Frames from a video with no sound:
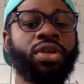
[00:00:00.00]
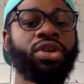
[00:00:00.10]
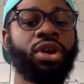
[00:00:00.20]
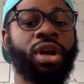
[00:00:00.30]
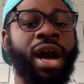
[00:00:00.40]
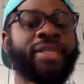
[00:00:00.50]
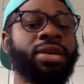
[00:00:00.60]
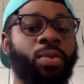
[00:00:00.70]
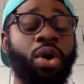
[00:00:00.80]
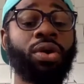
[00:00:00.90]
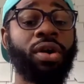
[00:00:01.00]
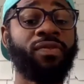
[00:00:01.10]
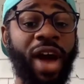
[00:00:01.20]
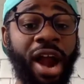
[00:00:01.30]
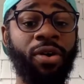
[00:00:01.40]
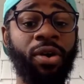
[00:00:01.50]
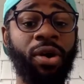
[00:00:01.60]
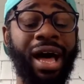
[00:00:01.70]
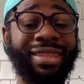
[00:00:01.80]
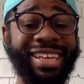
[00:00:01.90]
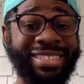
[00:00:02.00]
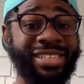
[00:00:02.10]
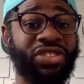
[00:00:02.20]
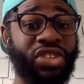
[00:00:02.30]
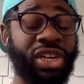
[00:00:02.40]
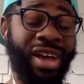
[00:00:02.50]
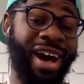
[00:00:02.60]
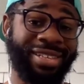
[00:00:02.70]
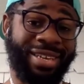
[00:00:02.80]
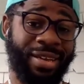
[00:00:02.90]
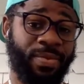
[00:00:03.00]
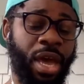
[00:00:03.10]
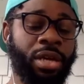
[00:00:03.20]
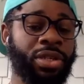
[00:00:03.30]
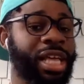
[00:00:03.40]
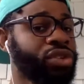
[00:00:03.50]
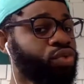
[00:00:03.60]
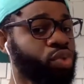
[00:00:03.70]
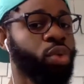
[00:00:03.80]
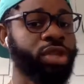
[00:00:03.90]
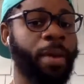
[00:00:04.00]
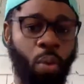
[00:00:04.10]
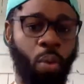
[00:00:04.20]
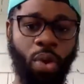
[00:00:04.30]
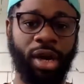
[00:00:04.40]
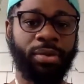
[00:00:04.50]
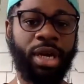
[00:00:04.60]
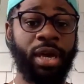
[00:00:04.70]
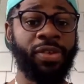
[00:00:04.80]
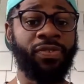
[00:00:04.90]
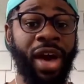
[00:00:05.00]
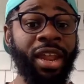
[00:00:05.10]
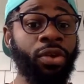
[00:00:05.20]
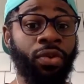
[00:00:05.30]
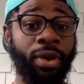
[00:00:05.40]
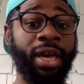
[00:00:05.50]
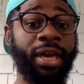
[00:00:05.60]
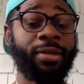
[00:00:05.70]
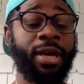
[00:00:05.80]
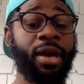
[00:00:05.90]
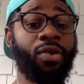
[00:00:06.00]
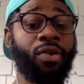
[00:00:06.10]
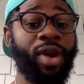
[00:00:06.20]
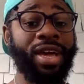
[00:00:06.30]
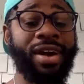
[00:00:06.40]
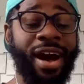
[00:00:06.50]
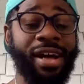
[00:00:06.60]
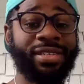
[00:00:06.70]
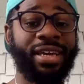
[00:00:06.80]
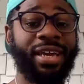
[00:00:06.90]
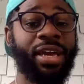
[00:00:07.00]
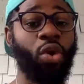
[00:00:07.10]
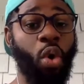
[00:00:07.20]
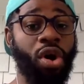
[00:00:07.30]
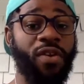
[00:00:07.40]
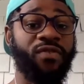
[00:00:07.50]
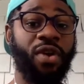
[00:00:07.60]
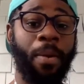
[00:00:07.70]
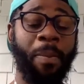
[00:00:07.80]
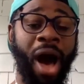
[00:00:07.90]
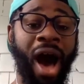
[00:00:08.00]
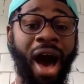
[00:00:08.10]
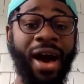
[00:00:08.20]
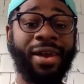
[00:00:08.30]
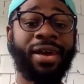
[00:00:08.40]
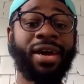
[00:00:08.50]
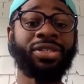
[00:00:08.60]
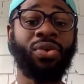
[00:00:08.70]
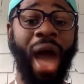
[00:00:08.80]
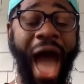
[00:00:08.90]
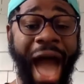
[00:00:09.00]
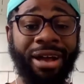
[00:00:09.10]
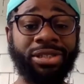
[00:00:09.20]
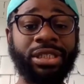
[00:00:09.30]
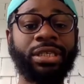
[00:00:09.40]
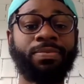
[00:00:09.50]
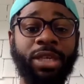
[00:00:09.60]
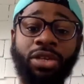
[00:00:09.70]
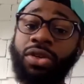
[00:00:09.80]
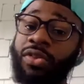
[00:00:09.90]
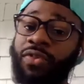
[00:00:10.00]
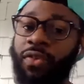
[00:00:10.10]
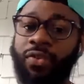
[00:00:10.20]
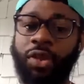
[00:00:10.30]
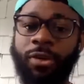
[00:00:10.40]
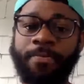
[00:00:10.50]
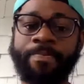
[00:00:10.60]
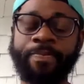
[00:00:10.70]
your content won't go viral unless it's good content. So that's rule number one. You've got to create great content in order for a pod to actually be useful for you.